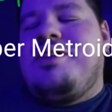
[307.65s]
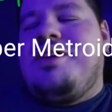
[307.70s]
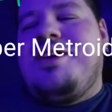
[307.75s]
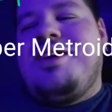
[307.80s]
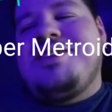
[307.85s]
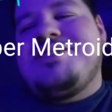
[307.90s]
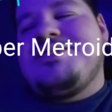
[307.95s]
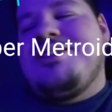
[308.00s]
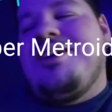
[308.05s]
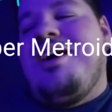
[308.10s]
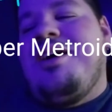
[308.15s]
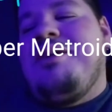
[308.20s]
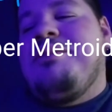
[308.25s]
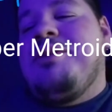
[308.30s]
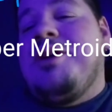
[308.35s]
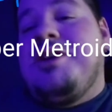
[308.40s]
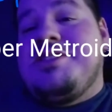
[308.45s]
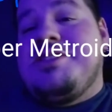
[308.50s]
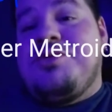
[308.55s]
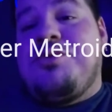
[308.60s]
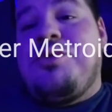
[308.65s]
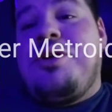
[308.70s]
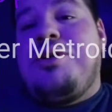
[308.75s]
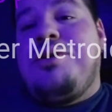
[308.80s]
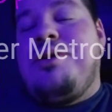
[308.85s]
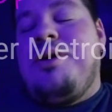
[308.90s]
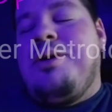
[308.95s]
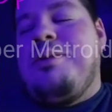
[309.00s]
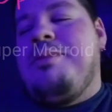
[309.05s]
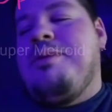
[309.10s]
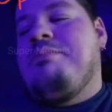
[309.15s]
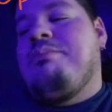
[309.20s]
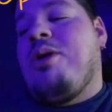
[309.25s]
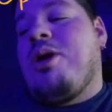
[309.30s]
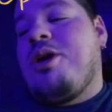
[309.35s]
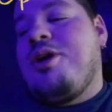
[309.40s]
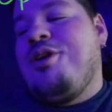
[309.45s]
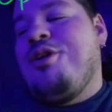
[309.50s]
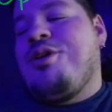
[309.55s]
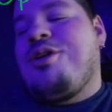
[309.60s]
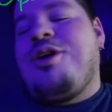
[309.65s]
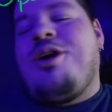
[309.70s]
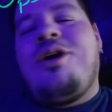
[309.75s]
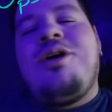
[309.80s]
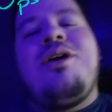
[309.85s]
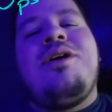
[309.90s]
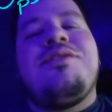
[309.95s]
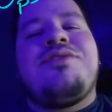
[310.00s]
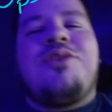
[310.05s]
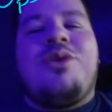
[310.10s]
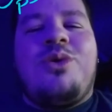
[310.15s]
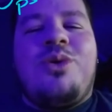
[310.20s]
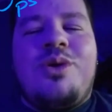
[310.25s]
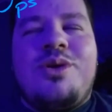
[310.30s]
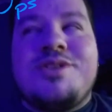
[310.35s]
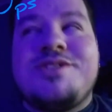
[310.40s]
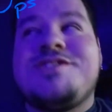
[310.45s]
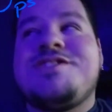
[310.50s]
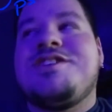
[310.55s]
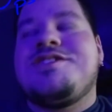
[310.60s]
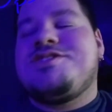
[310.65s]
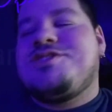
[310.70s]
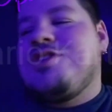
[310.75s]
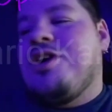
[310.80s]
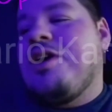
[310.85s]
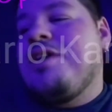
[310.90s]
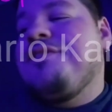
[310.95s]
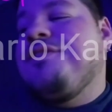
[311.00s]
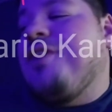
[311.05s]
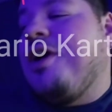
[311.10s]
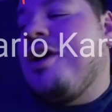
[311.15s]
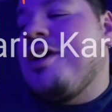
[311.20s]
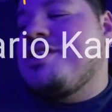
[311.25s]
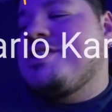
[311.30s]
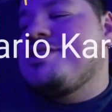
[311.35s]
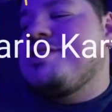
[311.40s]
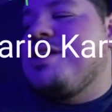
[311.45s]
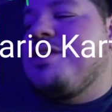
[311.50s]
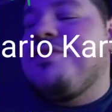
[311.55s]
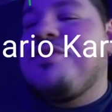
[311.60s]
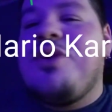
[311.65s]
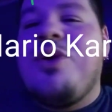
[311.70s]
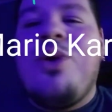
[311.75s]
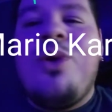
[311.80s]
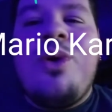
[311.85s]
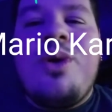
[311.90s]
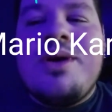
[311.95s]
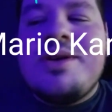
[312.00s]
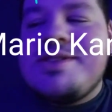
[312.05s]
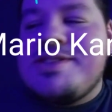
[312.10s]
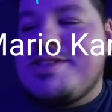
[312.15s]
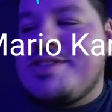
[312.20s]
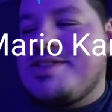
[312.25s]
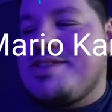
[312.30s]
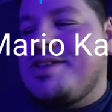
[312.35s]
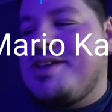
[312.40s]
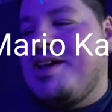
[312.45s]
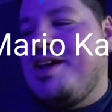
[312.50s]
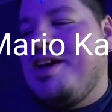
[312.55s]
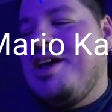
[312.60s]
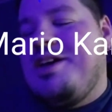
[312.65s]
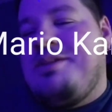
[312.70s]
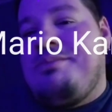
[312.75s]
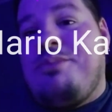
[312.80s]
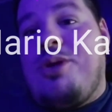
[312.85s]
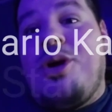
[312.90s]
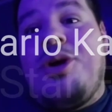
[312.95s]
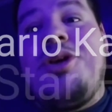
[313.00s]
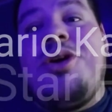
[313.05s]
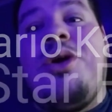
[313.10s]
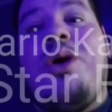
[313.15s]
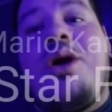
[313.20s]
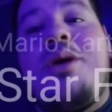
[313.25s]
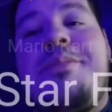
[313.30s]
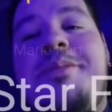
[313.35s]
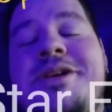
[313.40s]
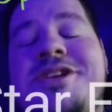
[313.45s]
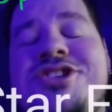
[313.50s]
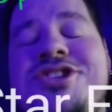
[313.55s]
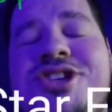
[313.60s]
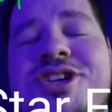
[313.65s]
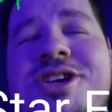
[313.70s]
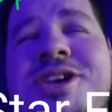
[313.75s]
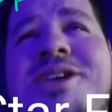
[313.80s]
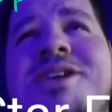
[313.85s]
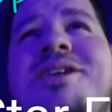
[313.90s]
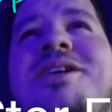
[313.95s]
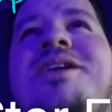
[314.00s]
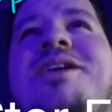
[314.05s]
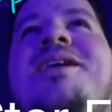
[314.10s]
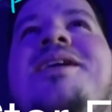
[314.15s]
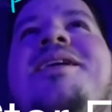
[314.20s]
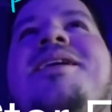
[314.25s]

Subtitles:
It's not, but it's a runner-up. Mario Kart, of course. Star Fox, of course. Mario RPG.